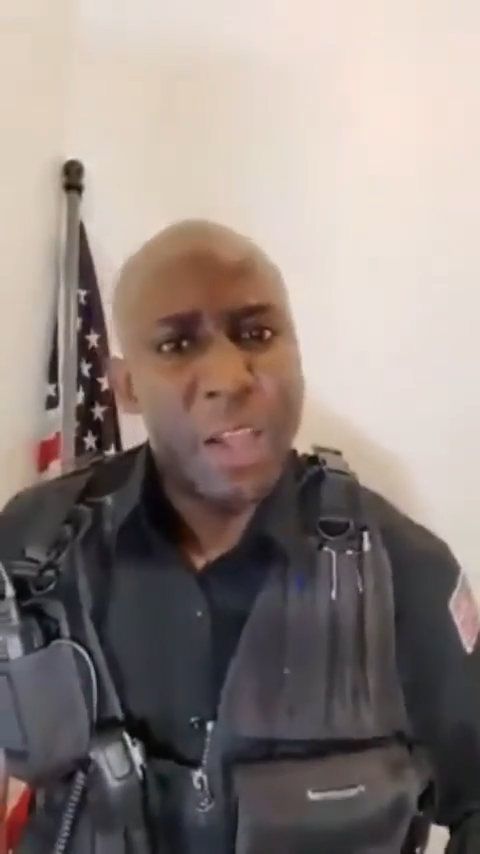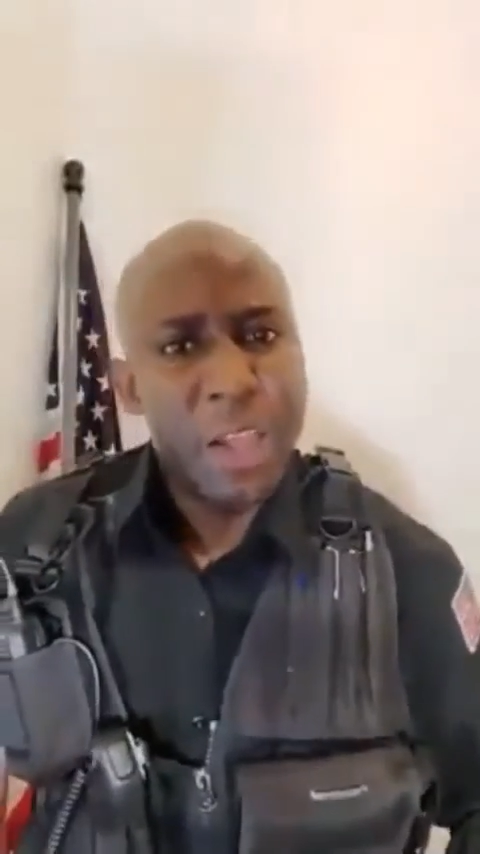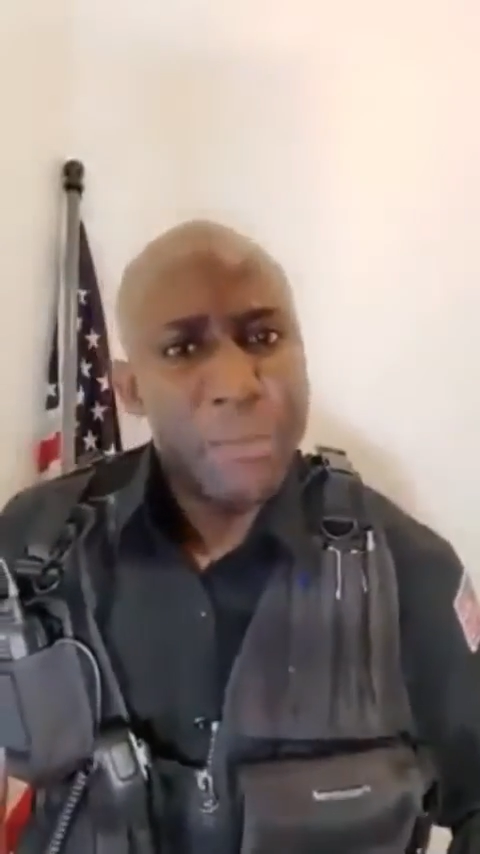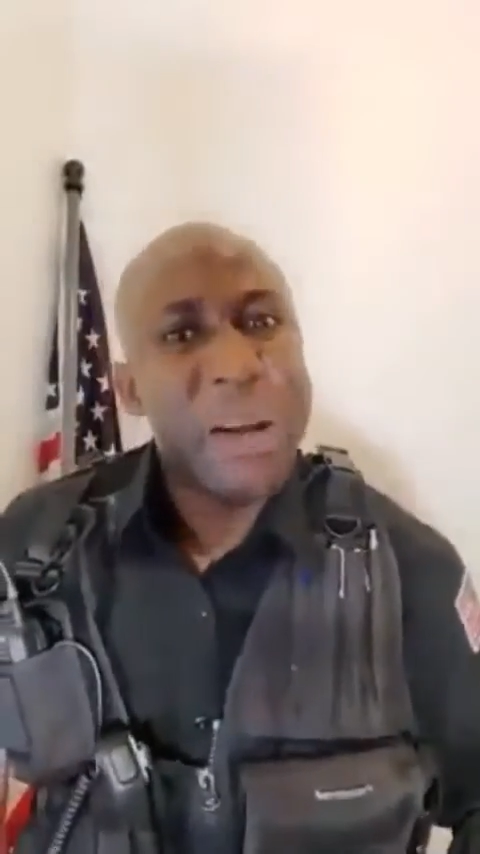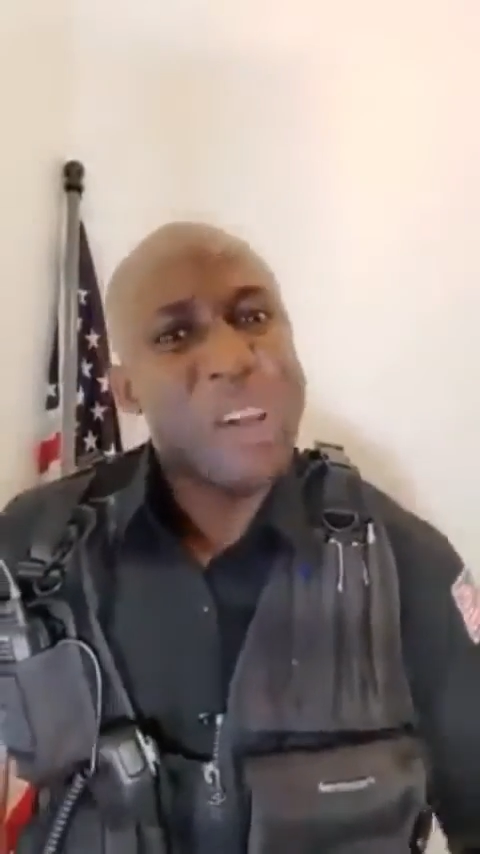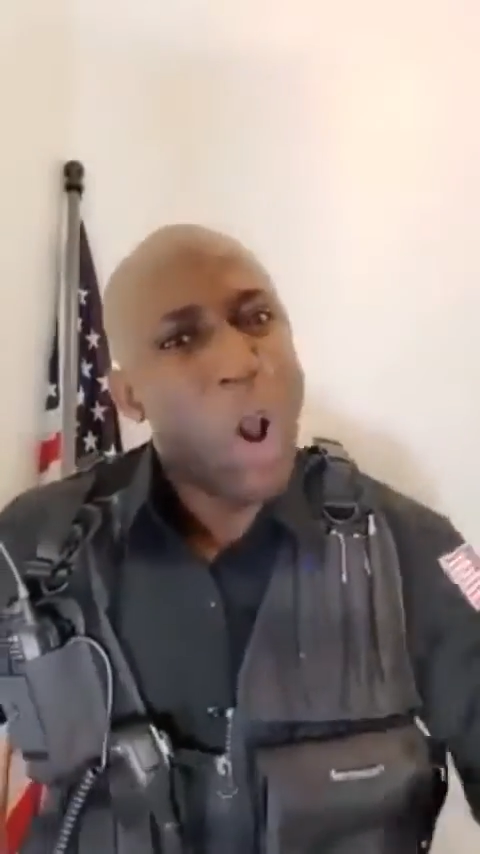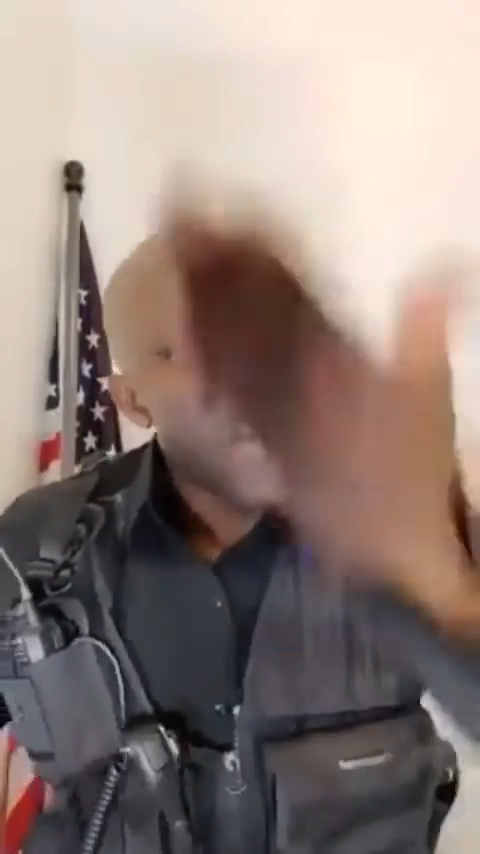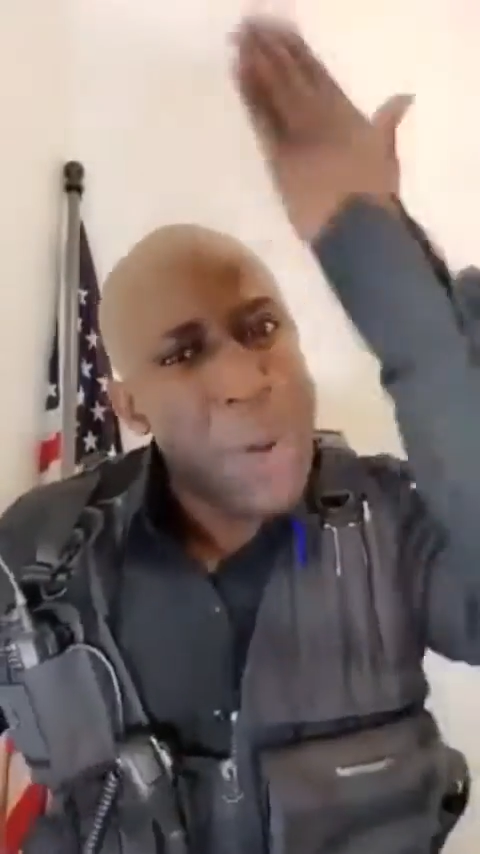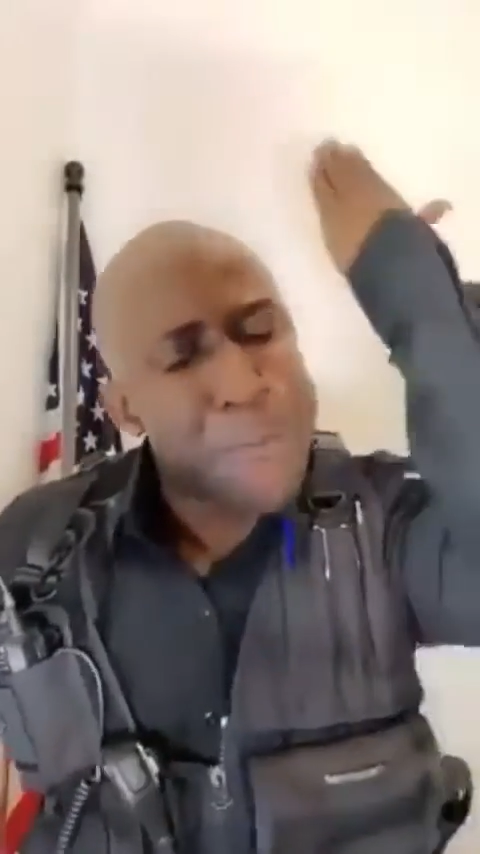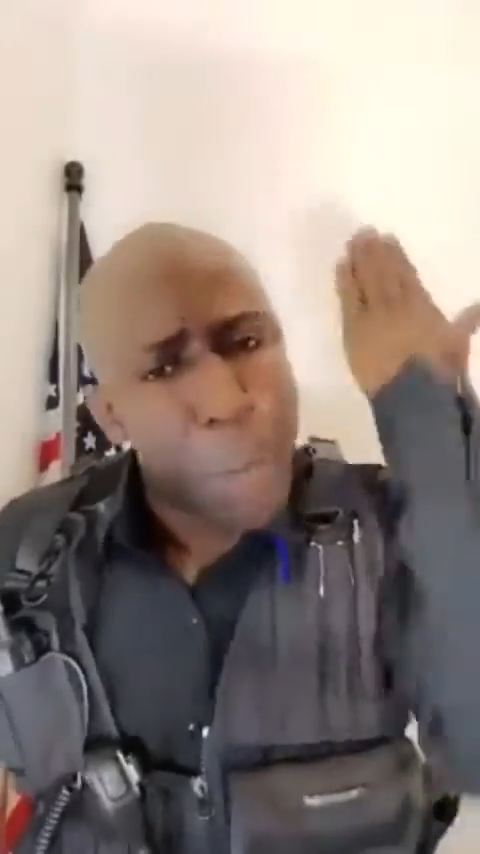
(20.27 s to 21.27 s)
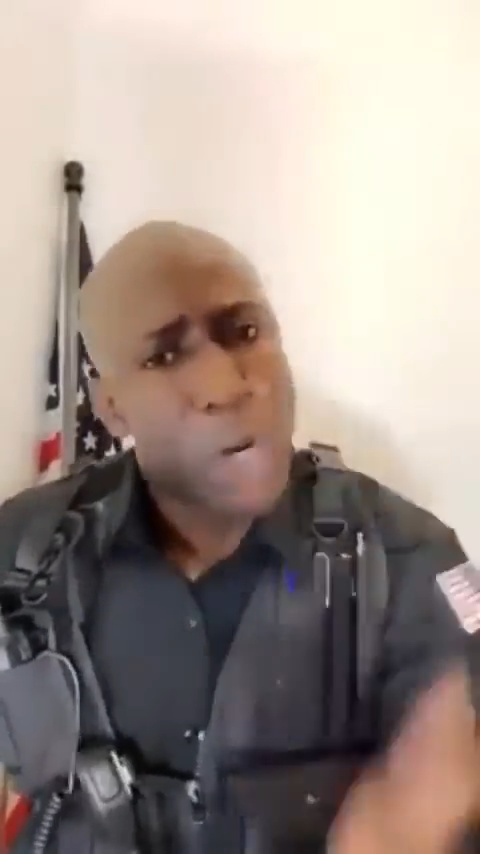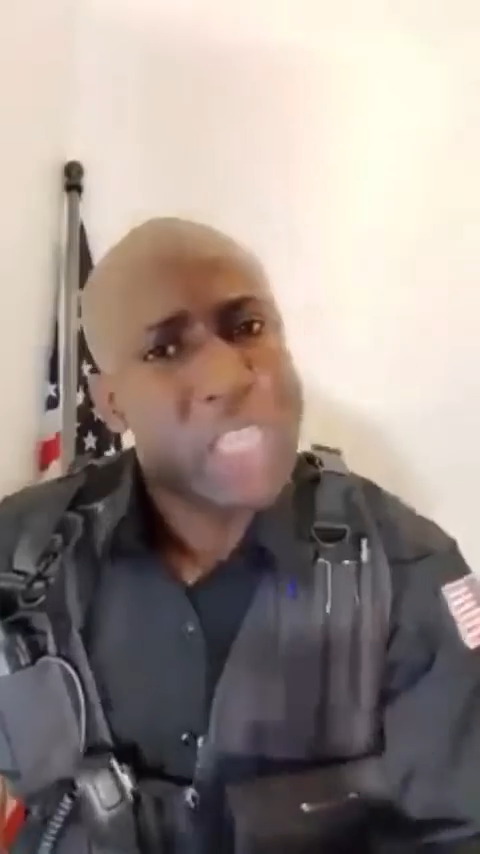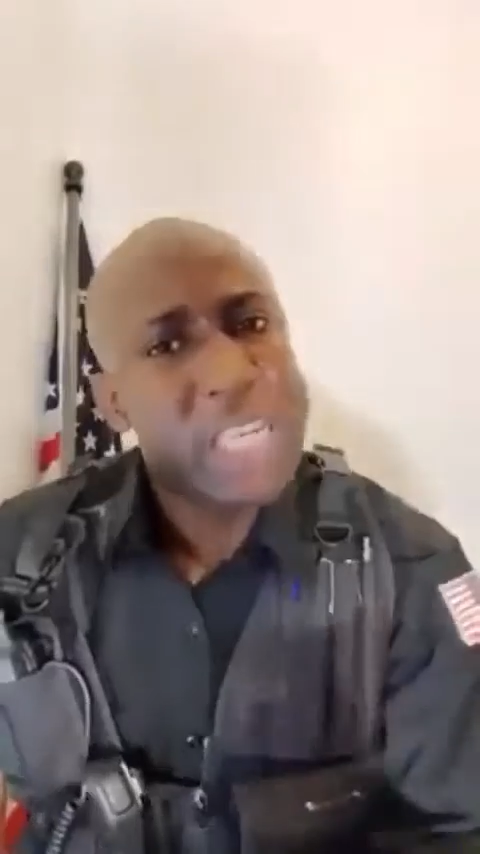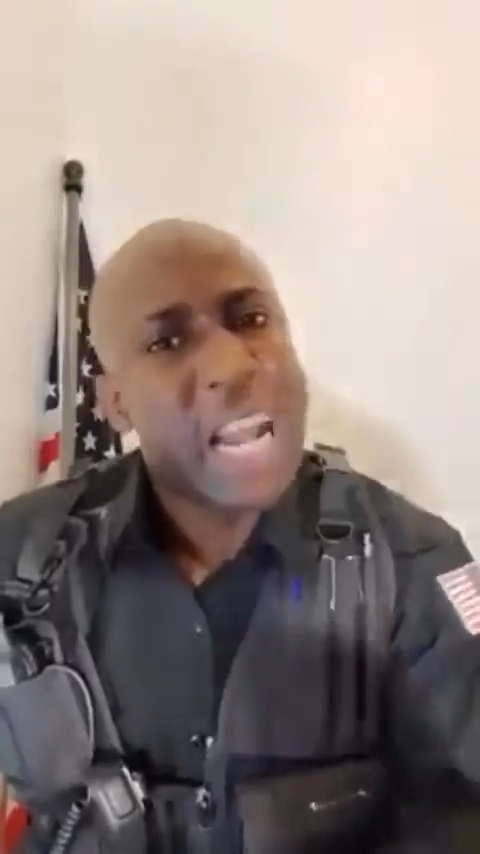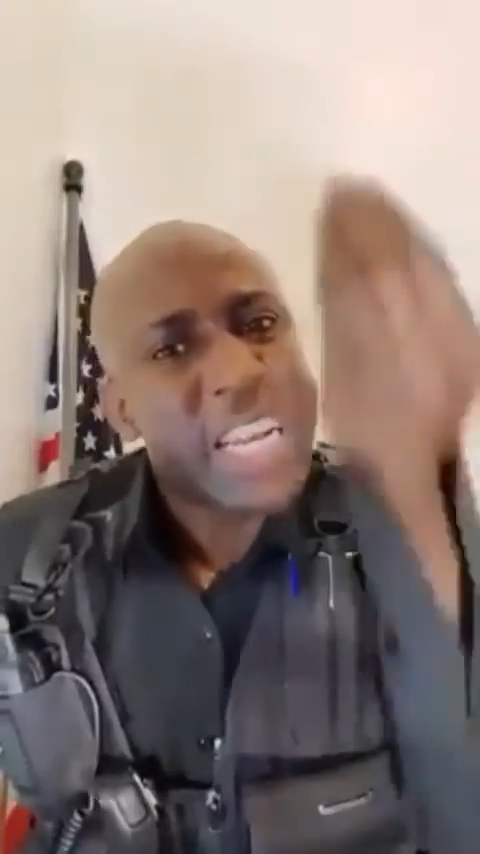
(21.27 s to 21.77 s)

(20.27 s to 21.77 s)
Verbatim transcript: But the only bullshit that